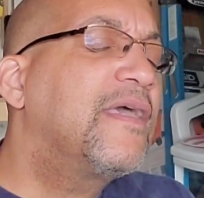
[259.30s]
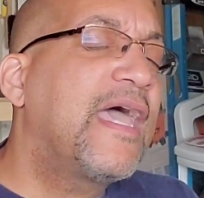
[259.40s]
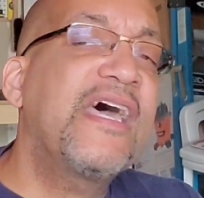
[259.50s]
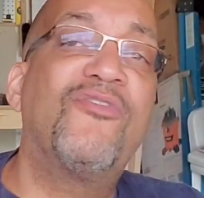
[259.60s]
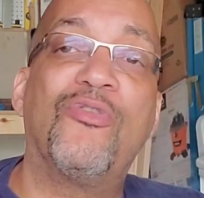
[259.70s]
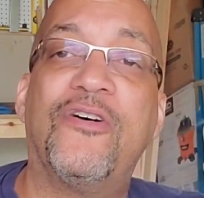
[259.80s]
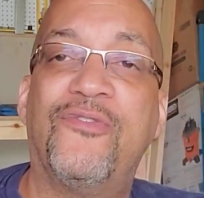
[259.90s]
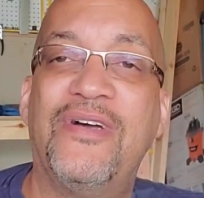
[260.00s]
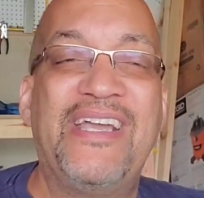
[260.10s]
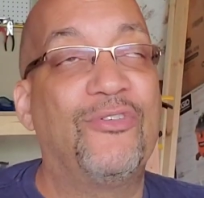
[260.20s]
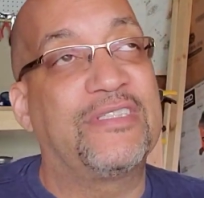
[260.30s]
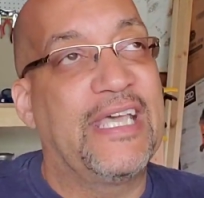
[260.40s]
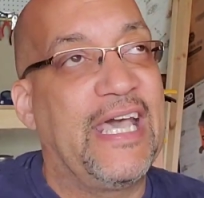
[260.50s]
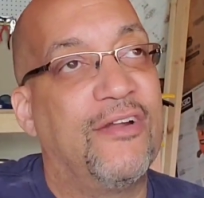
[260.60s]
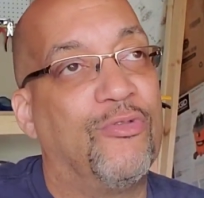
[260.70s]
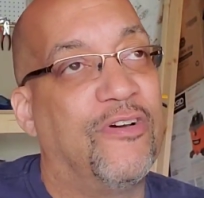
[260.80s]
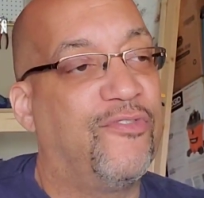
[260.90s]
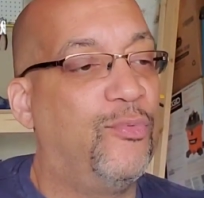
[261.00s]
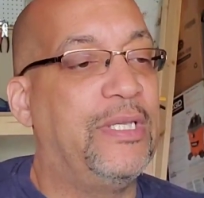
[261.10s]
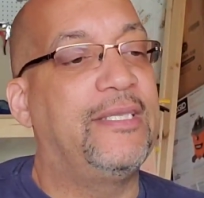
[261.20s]
I ain't gonna say I had a rough
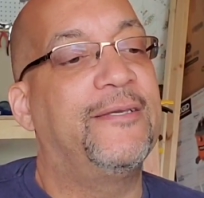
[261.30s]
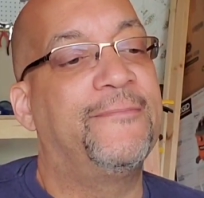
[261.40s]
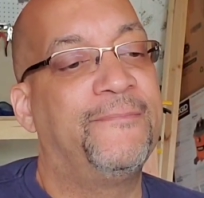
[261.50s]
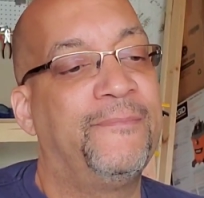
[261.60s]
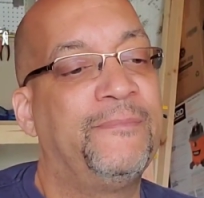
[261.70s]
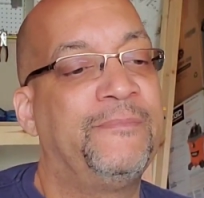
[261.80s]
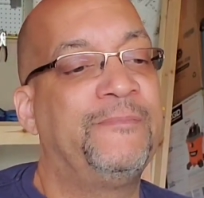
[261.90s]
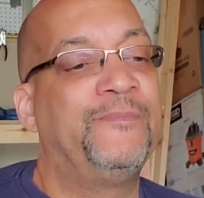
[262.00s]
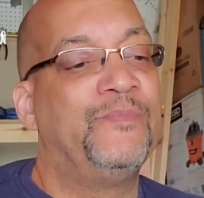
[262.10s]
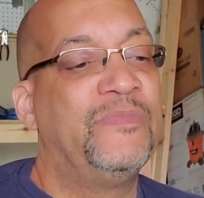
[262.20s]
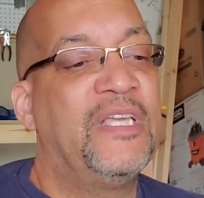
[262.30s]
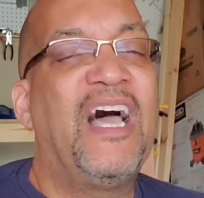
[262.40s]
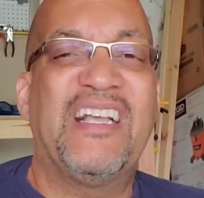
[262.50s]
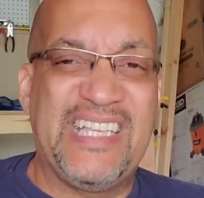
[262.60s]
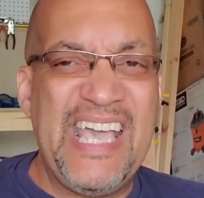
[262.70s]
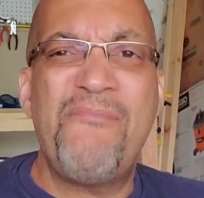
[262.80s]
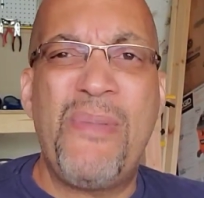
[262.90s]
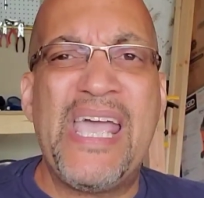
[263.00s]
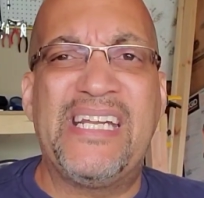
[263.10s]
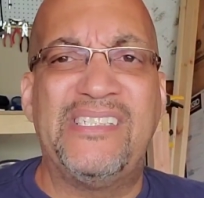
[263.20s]
week. Got
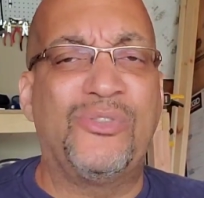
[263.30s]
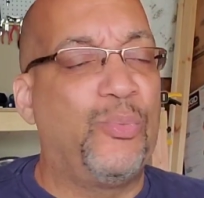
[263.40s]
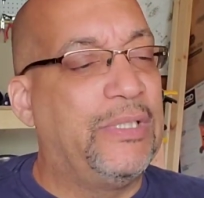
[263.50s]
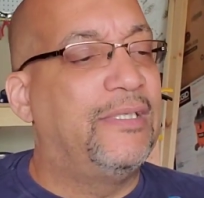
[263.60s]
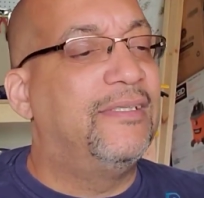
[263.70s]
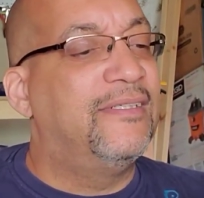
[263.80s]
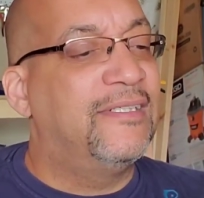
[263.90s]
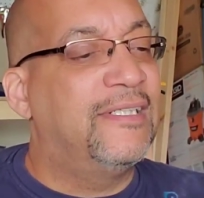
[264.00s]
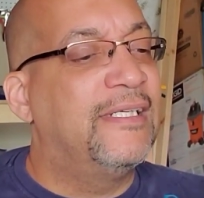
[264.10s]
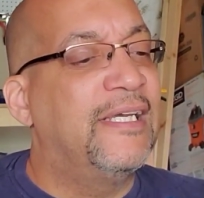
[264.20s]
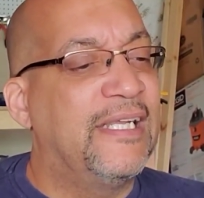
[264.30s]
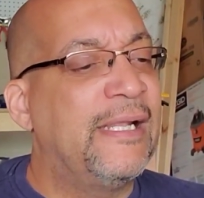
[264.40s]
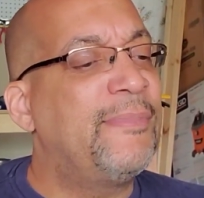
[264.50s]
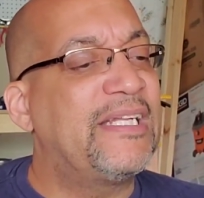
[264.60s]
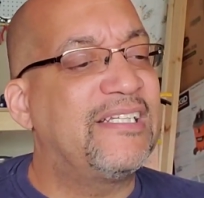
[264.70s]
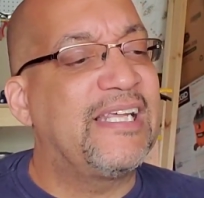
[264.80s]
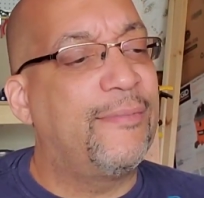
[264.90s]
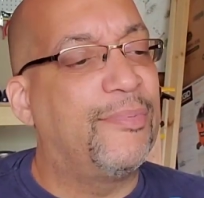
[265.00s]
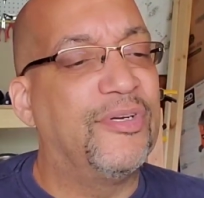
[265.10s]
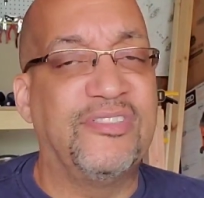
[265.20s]
mad this week. And I'm not the type
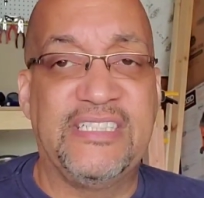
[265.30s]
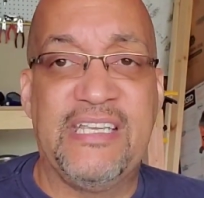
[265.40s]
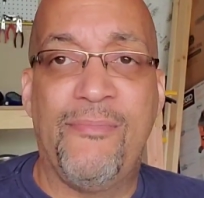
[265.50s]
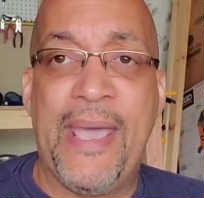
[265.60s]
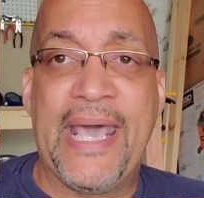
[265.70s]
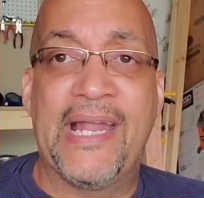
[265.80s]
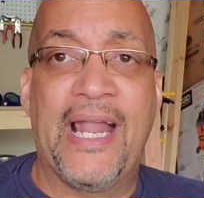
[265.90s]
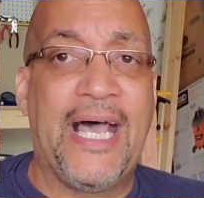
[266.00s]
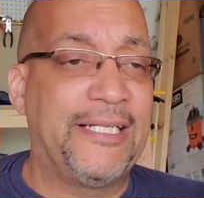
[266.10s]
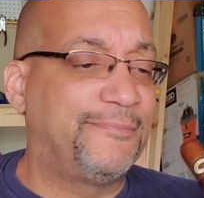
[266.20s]
of person to get mad a lot.